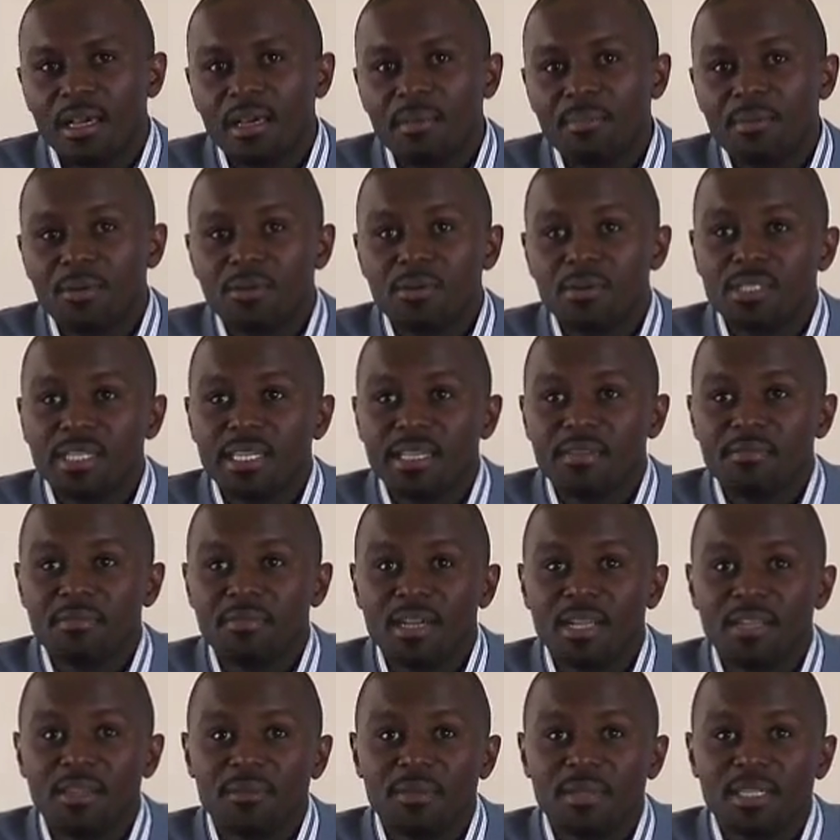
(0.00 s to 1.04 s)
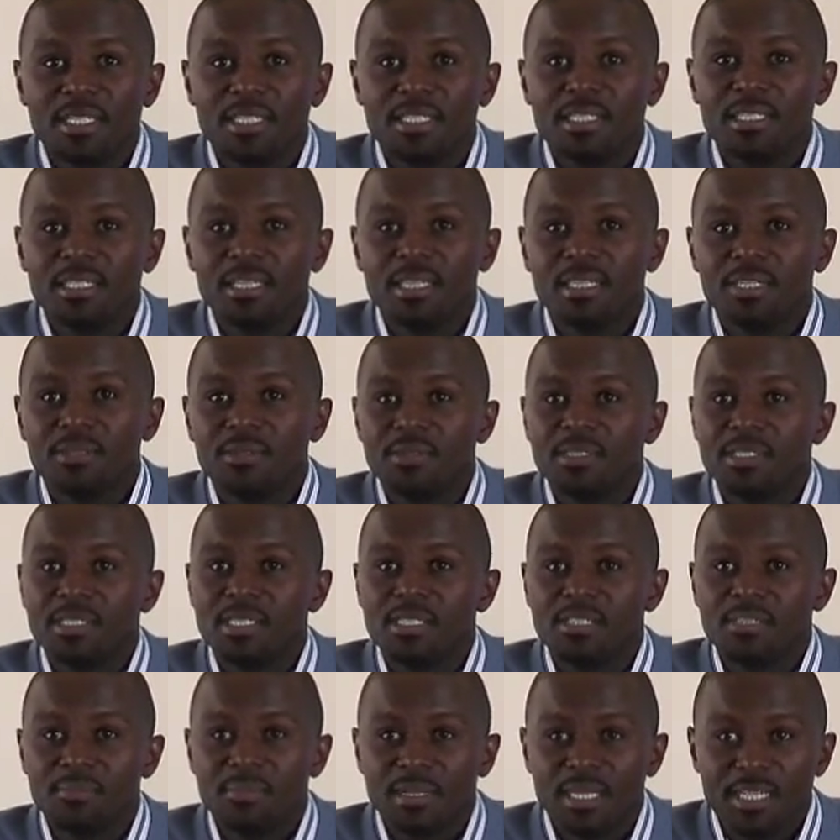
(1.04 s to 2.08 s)
because they evaluate new
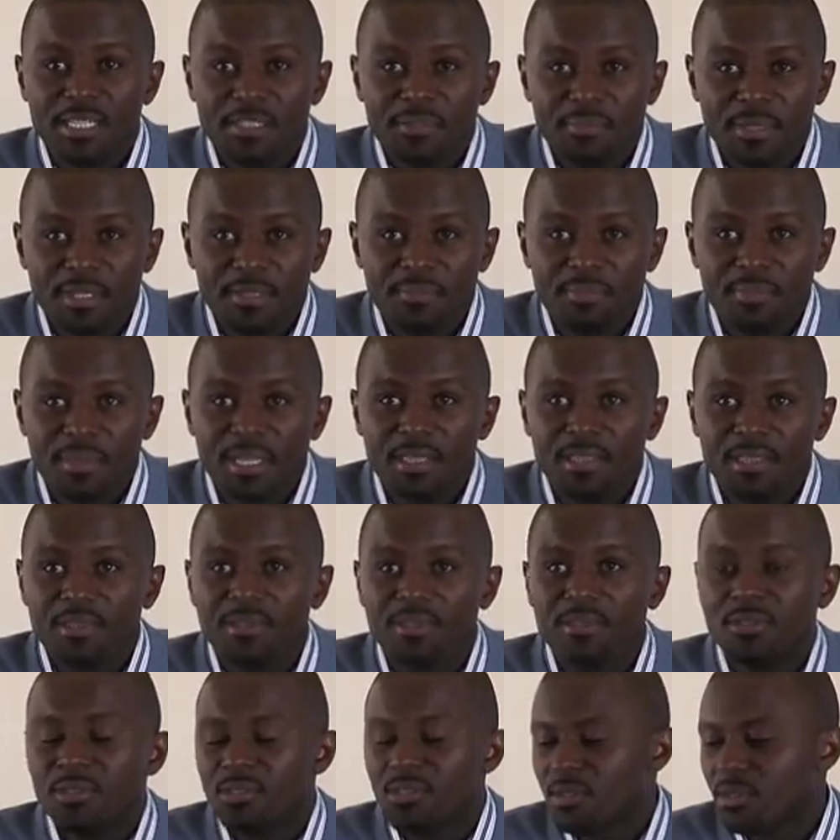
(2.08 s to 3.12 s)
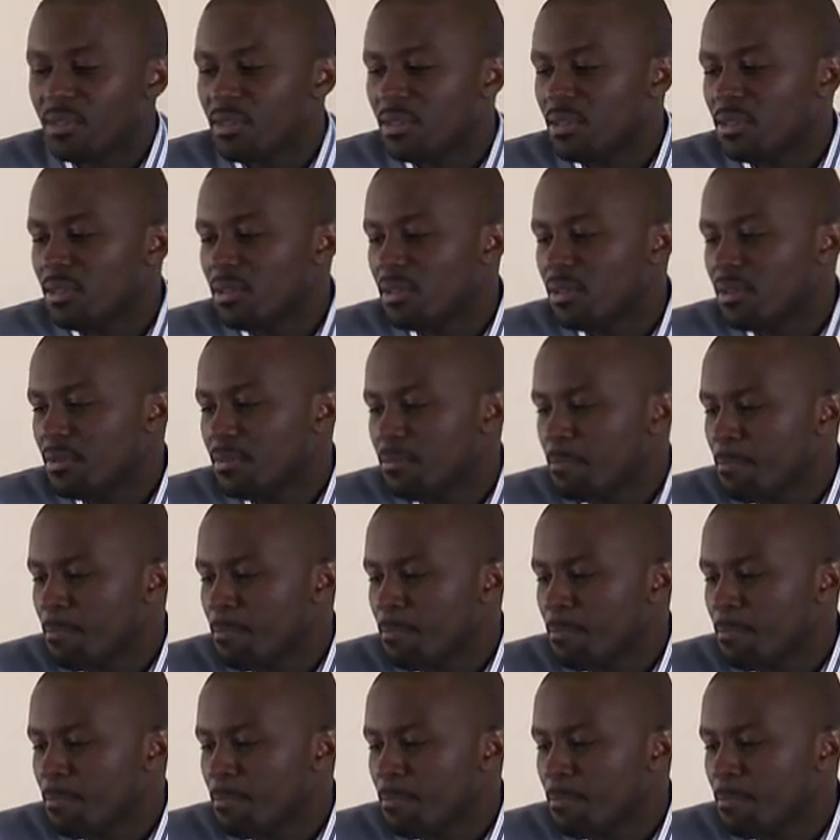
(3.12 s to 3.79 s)
disease management methods or